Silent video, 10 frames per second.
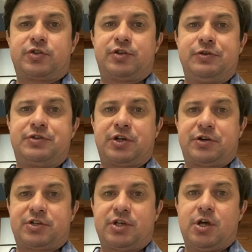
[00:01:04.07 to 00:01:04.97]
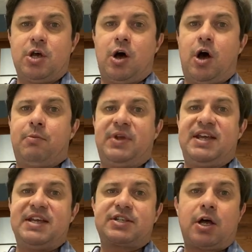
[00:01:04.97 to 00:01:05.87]
sutures.
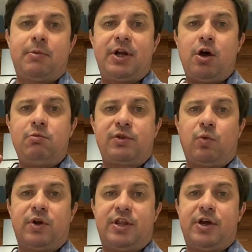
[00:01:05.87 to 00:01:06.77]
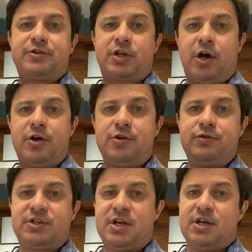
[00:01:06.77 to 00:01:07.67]
He is coming home with one of those
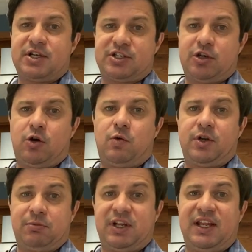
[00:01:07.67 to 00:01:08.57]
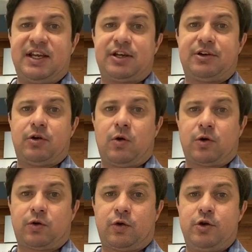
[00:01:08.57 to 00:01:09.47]
cones because I don't want him licking or
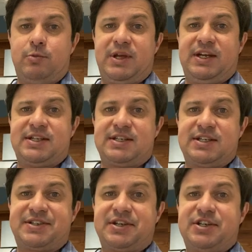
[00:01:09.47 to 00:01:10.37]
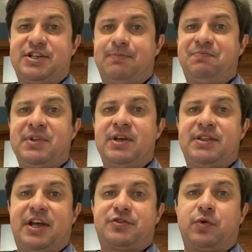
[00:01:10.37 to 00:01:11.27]
grooming his incision.
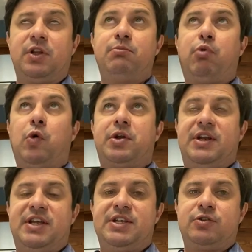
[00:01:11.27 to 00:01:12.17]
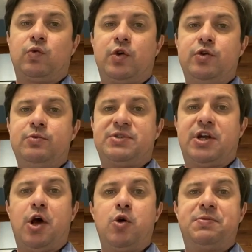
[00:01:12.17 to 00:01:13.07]
That's real important. He grooms and
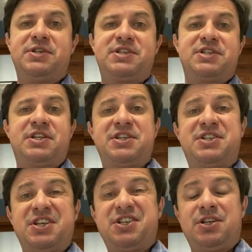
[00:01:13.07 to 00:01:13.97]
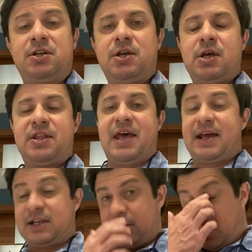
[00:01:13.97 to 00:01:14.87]
opens his incision.
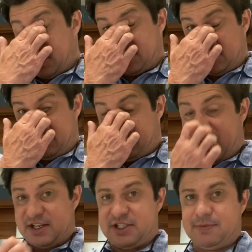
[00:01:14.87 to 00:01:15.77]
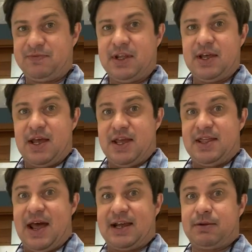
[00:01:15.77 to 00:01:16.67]
That can cause an infection, and
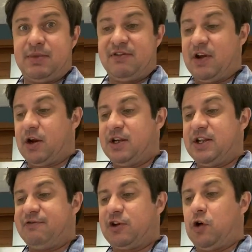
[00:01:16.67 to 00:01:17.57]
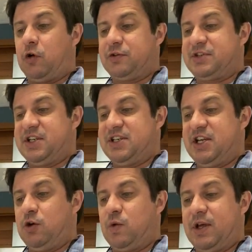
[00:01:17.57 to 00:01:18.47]
that can be very difficult to
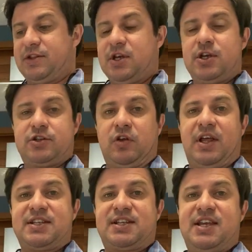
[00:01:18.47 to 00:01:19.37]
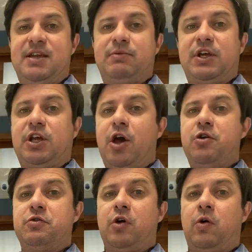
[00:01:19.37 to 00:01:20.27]
deal with. So let's keep the
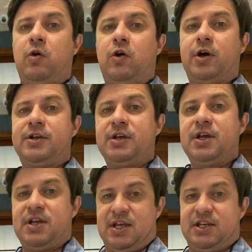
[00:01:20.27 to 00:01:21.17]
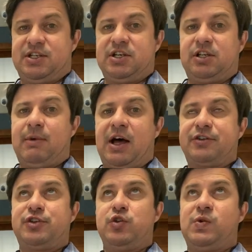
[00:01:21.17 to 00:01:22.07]
cone on until about
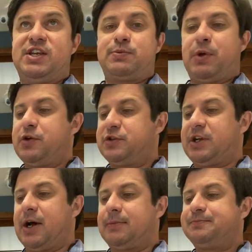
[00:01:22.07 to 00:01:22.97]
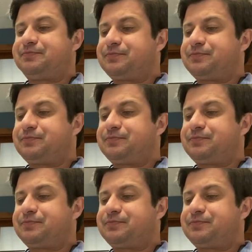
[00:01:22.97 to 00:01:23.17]
2 weeks post-op.